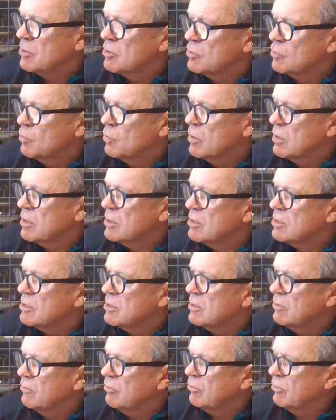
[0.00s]
his wings
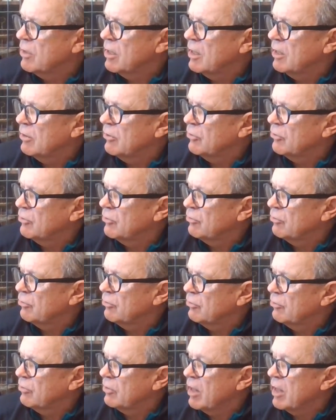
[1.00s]
in fast
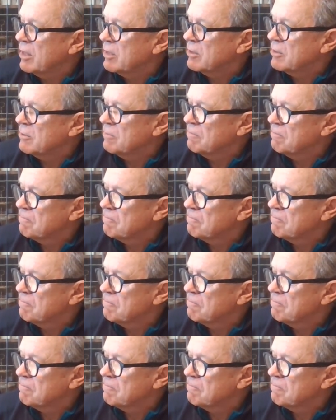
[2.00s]
flight,